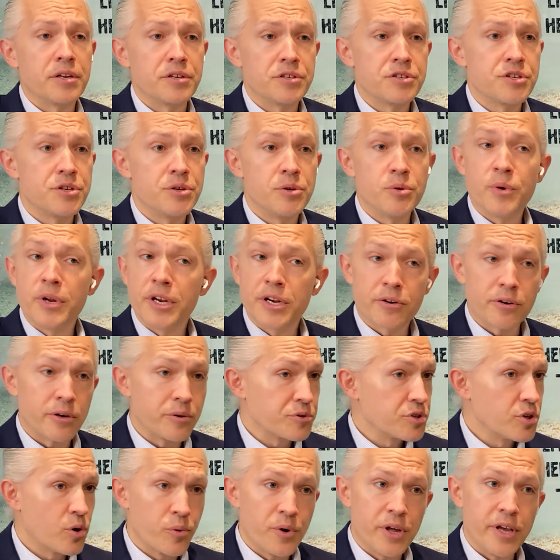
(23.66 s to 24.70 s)
to
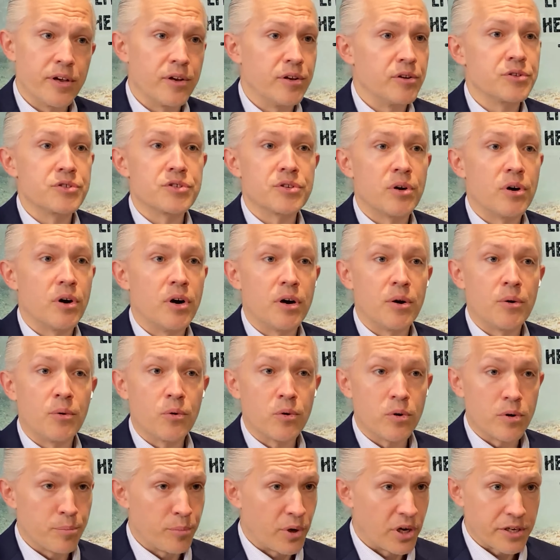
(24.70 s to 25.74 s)
ingrown toenails
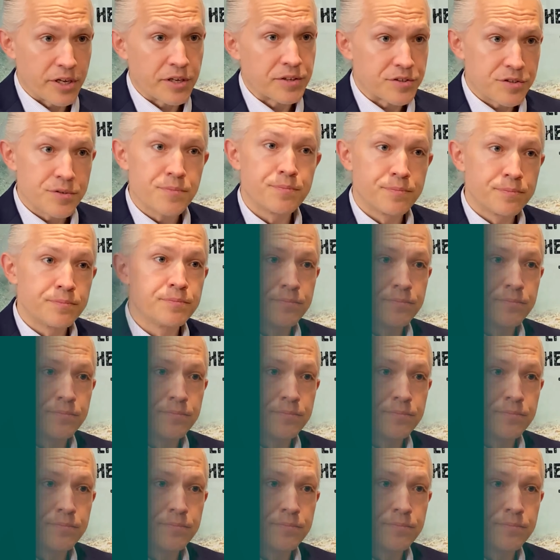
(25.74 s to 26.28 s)
or bunions.